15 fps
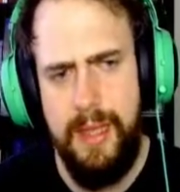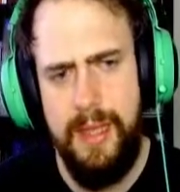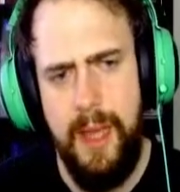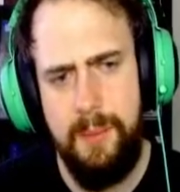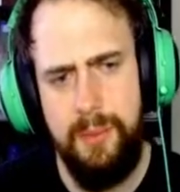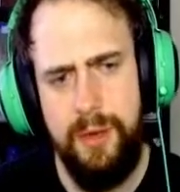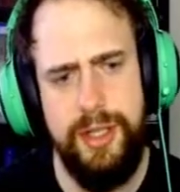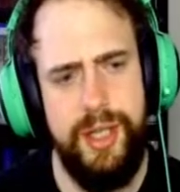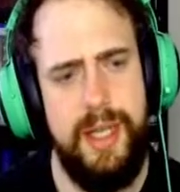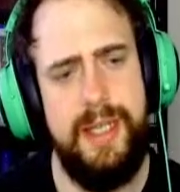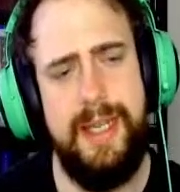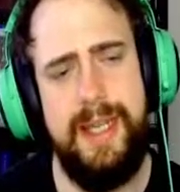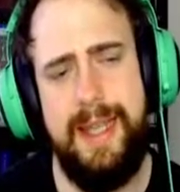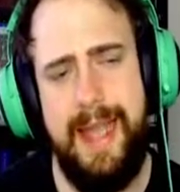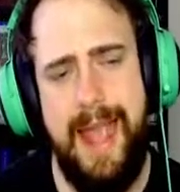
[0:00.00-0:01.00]
I appreciate
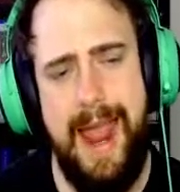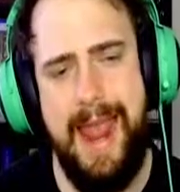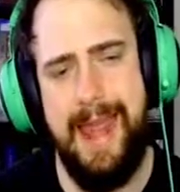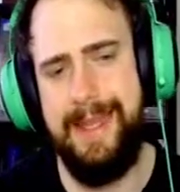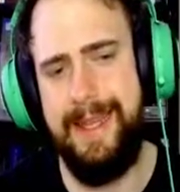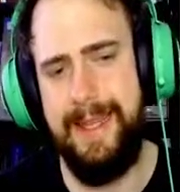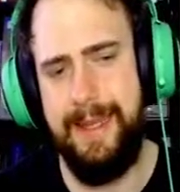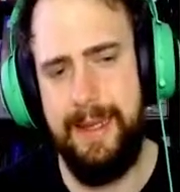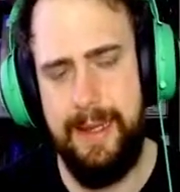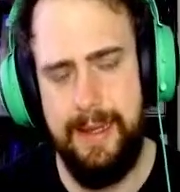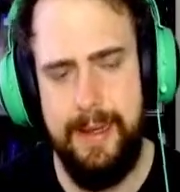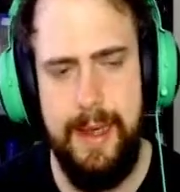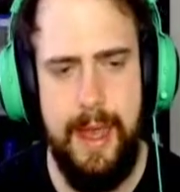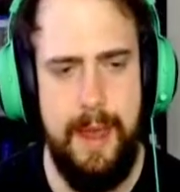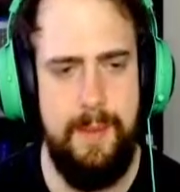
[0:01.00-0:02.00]
it can get any
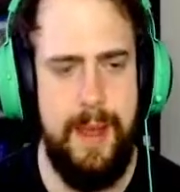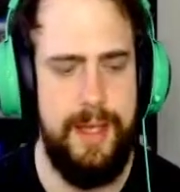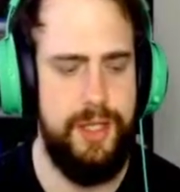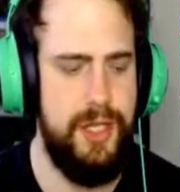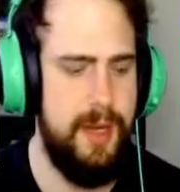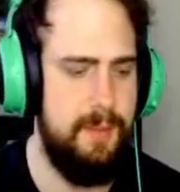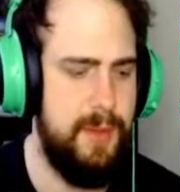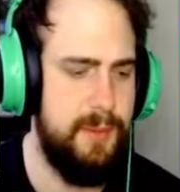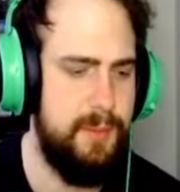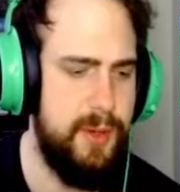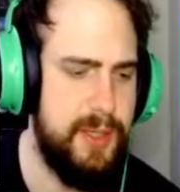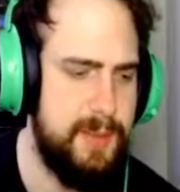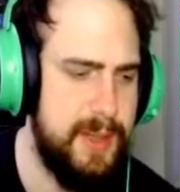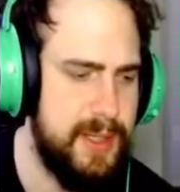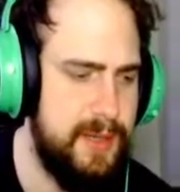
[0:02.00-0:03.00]
enchantment, but
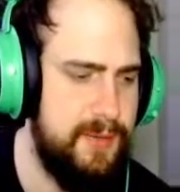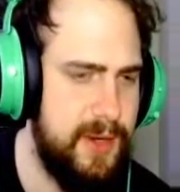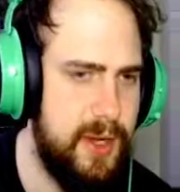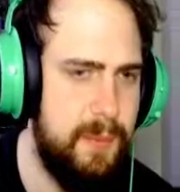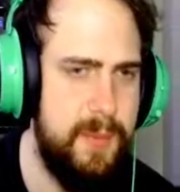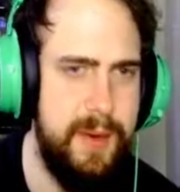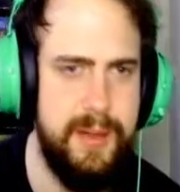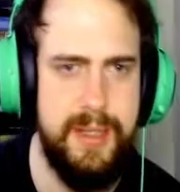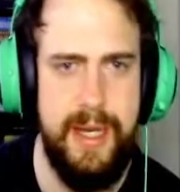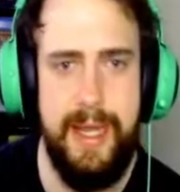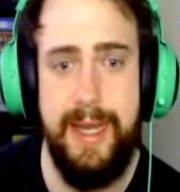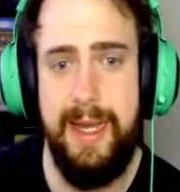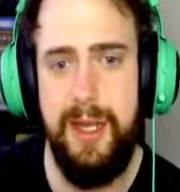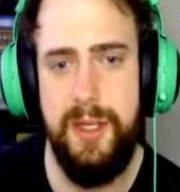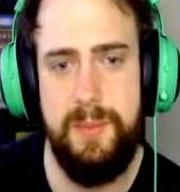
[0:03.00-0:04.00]
especially if you compare it to like
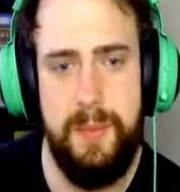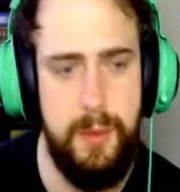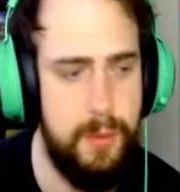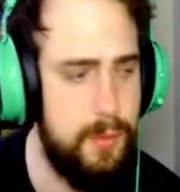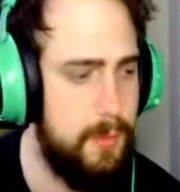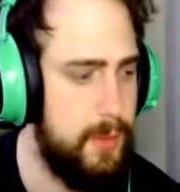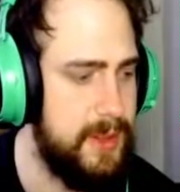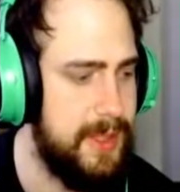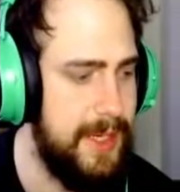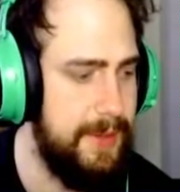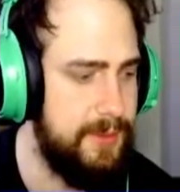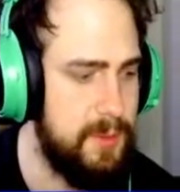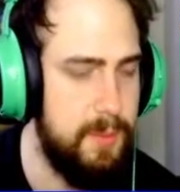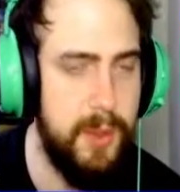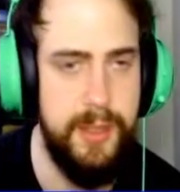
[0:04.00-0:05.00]
Helios Pilgrim, which
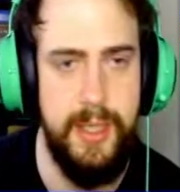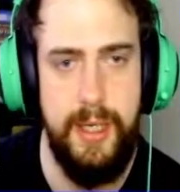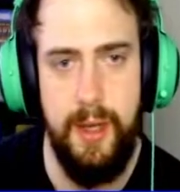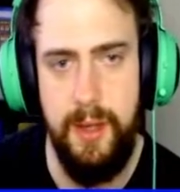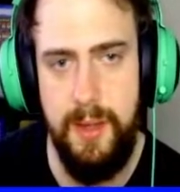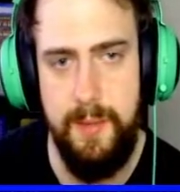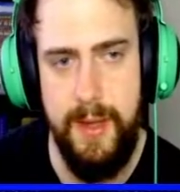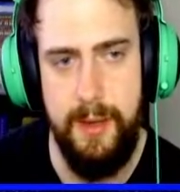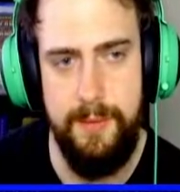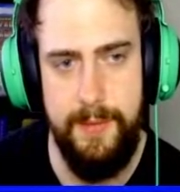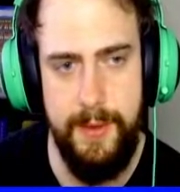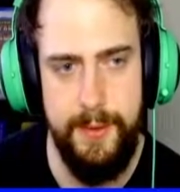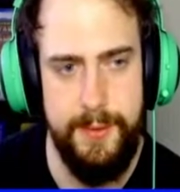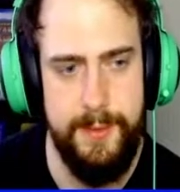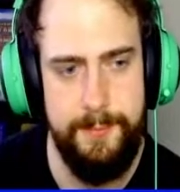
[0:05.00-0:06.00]
leaves a body on the
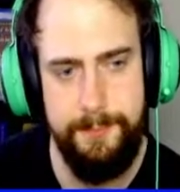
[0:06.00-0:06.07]
battlefield.